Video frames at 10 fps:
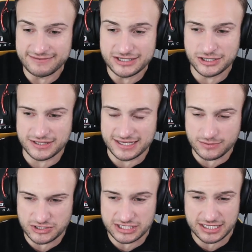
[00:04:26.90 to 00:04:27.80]
shows like this,
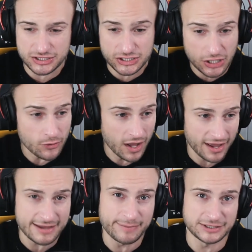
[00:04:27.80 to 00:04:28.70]
which is so
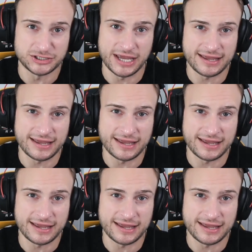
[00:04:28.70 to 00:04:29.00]
high budget.